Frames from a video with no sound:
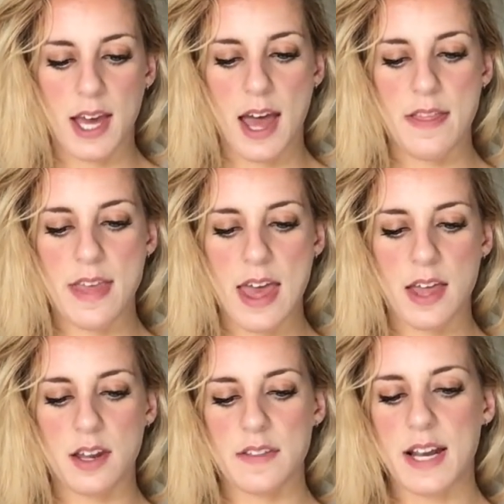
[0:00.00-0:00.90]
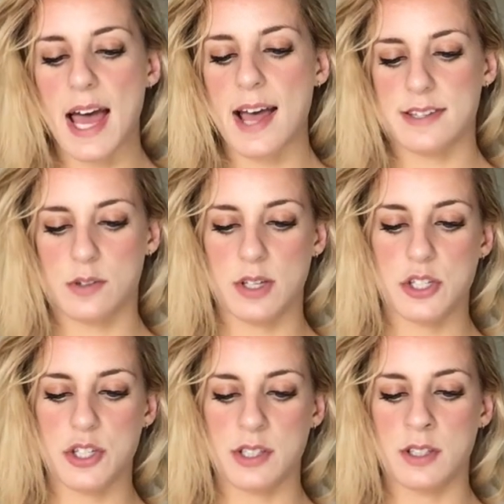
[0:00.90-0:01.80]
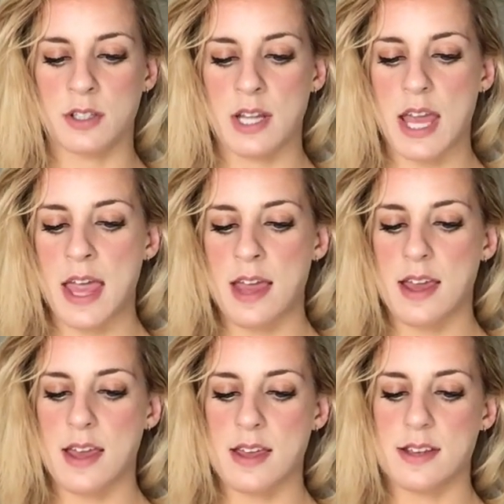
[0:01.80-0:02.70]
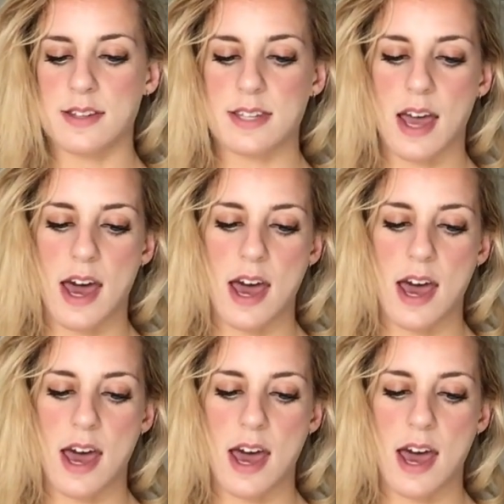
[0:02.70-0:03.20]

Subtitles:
And then the last question is